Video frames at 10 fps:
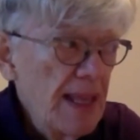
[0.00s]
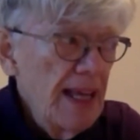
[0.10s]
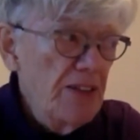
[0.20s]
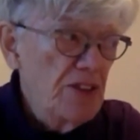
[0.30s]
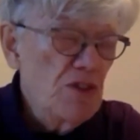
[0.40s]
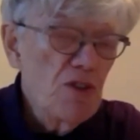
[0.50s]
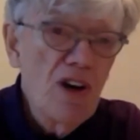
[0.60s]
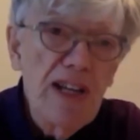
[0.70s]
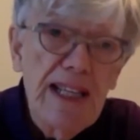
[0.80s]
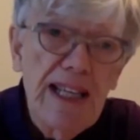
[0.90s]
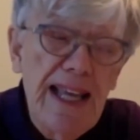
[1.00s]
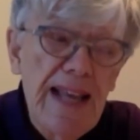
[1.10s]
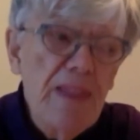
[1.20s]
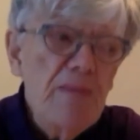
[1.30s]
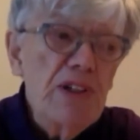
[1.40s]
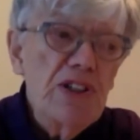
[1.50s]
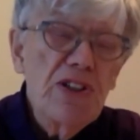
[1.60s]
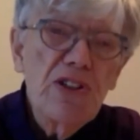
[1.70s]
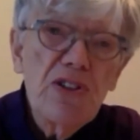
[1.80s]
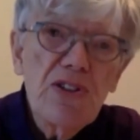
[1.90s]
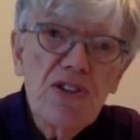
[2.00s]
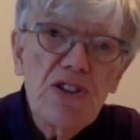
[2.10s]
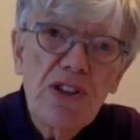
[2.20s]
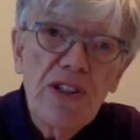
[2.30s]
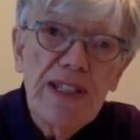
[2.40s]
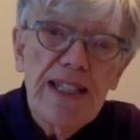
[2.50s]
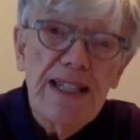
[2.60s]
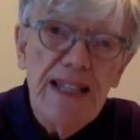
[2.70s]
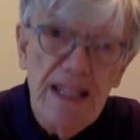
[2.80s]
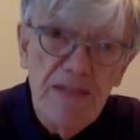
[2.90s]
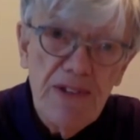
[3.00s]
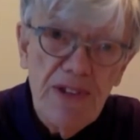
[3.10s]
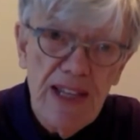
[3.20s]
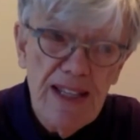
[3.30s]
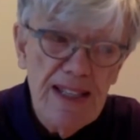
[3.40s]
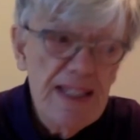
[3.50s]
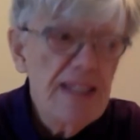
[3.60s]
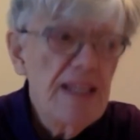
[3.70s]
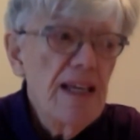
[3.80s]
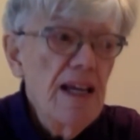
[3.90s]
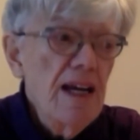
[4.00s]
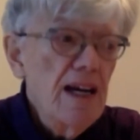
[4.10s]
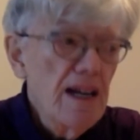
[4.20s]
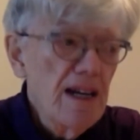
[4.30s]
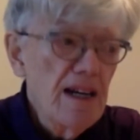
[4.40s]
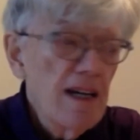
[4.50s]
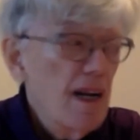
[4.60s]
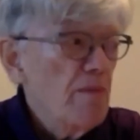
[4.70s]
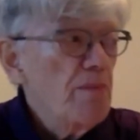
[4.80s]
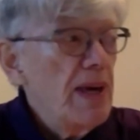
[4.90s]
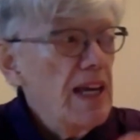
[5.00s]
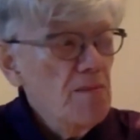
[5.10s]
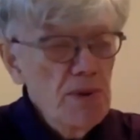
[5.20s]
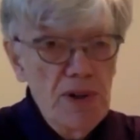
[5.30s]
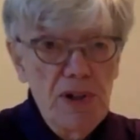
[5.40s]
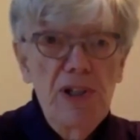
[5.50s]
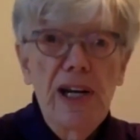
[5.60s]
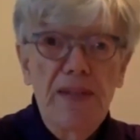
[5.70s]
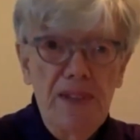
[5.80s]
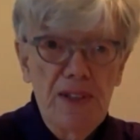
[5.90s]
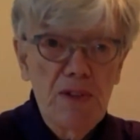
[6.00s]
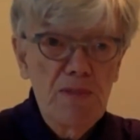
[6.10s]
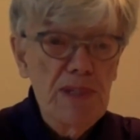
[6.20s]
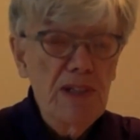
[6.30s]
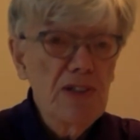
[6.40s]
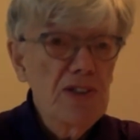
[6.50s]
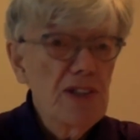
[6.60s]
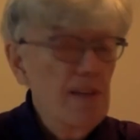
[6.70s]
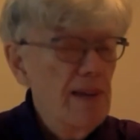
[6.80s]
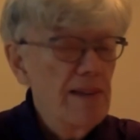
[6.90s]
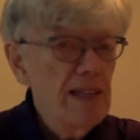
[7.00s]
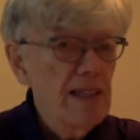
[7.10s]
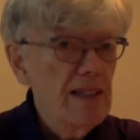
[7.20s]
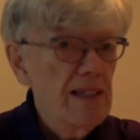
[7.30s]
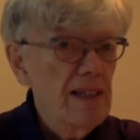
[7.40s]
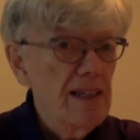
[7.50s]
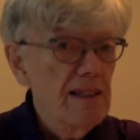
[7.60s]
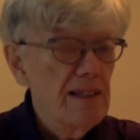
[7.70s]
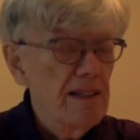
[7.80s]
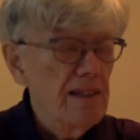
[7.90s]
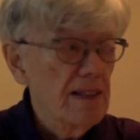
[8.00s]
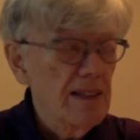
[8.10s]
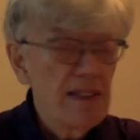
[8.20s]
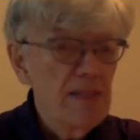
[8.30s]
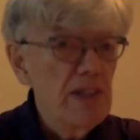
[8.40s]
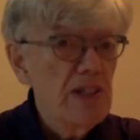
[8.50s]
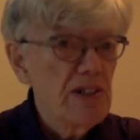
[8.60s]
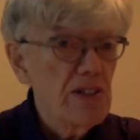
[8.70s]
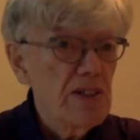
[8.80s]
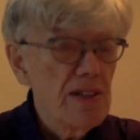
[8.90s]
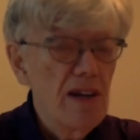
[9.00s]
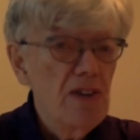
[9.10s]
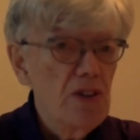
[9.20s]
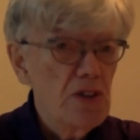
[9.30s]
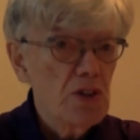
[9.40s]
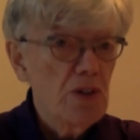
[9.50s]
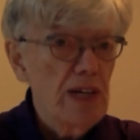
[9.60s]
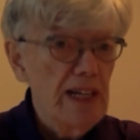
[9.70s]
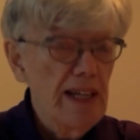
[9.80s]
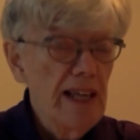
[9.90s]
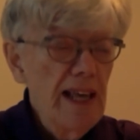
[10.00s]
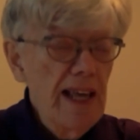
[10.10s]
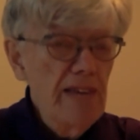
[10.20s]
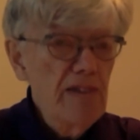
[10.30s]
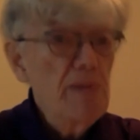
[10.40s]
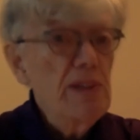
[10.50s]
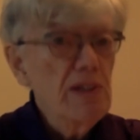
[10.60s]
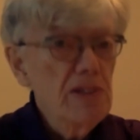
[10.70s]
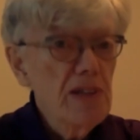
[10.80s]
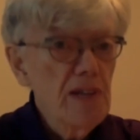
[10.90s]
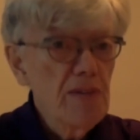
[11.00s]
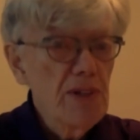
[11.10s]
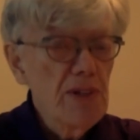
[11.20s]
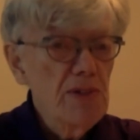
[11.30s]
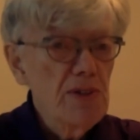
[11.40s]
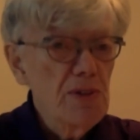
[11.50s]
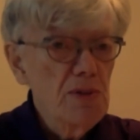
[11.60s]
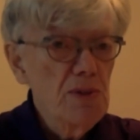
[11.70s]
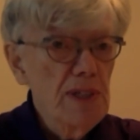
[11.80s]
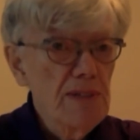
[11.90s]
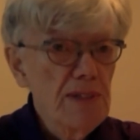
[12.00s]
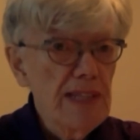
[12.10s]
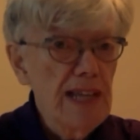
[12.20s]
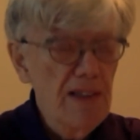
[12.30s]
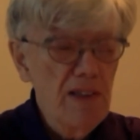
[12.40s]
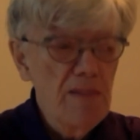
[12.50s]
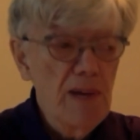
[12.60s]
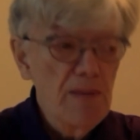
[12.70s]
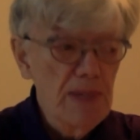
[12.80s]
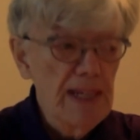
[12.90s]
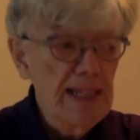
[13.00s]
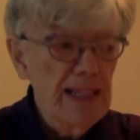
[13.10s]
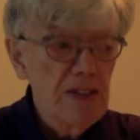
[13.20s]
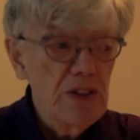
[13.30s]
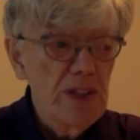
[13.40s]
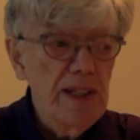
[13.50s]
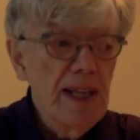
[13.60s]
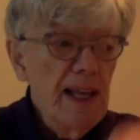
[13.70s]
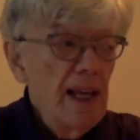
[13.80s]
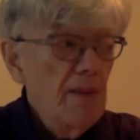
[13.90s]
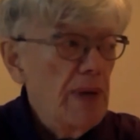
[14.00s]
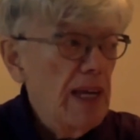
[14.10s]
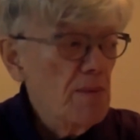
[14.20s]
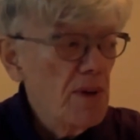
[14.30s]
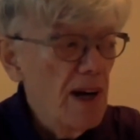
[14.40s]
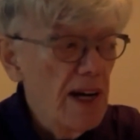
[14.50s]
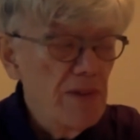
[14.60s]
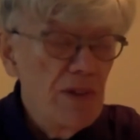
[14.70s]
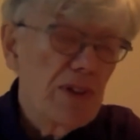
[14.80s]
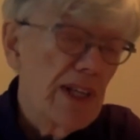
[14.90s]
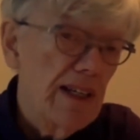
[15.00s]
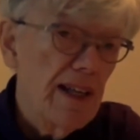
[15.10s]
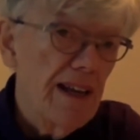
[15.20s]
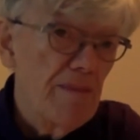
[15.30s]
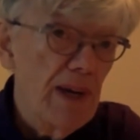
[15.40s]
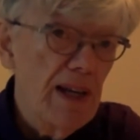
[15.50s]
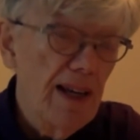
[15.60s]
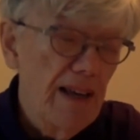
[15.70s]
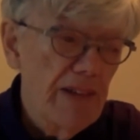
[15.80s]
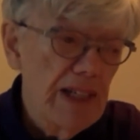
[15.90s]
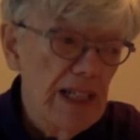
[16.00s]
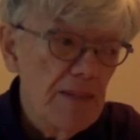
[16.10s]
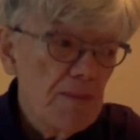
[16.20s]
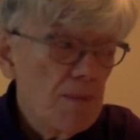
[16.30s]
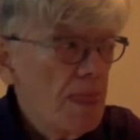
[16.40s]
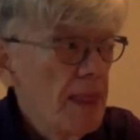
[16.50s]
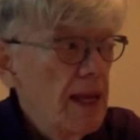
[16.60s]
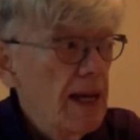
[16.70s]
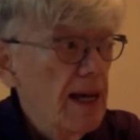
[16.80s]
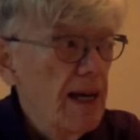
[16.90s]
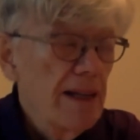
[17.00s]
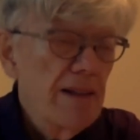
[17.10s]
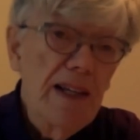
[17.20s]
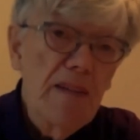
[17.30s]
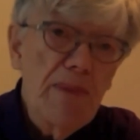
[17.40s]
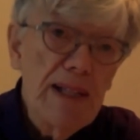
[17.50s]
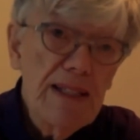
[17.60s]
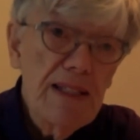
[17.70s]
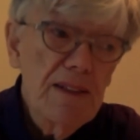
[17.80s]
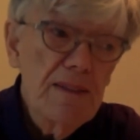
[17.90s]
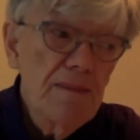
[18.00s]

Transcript: It's a drawing. The materials that you're going to need for this are paper, and this would be a good time. I think the list of materials is on your screen, and it would be a good time for you to gather them up. In any case, you need paper. I've used 8.5 by 11. You need a pencil.